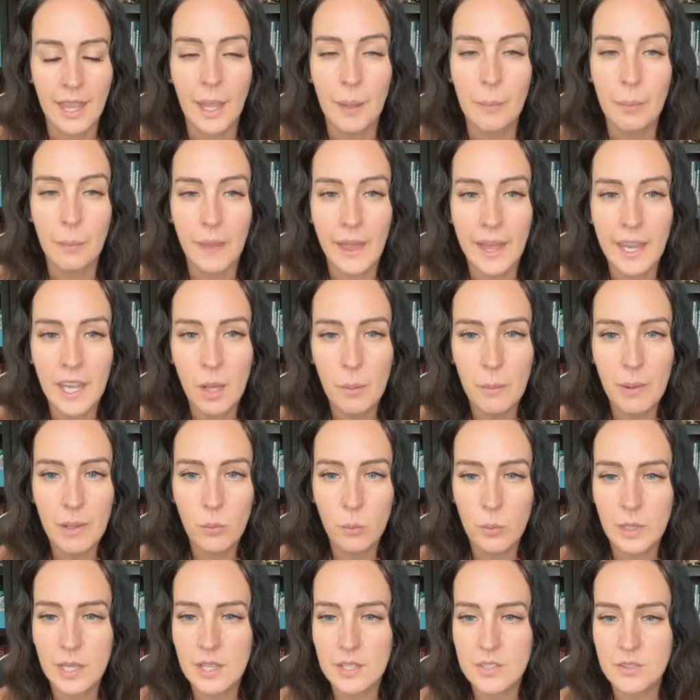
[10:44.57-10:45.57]
I plan out
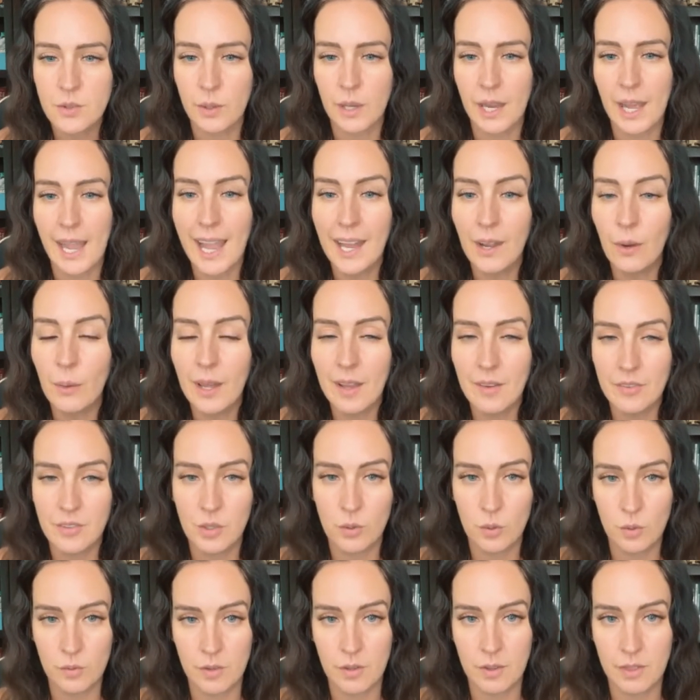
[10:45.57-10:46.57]
my week so that I don't have
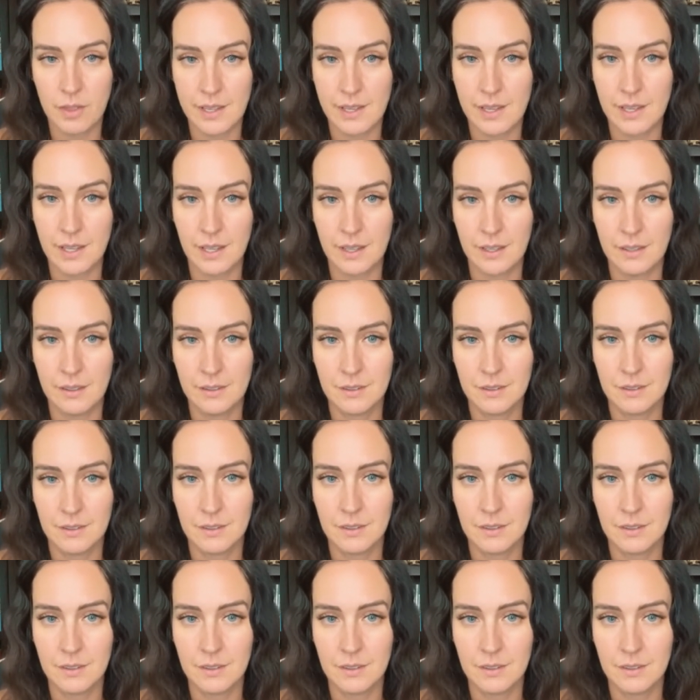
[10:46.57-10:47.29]
to overthink it.